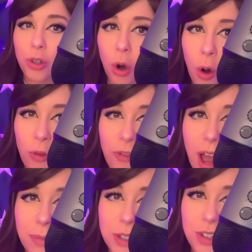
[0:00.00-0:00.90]
your whole
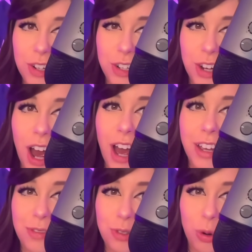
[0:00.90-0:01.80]
family's gonna die
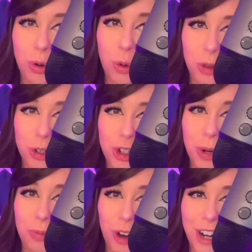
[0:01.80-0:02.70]
if you don't go to the
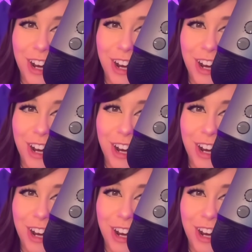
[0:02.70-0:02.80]
gym right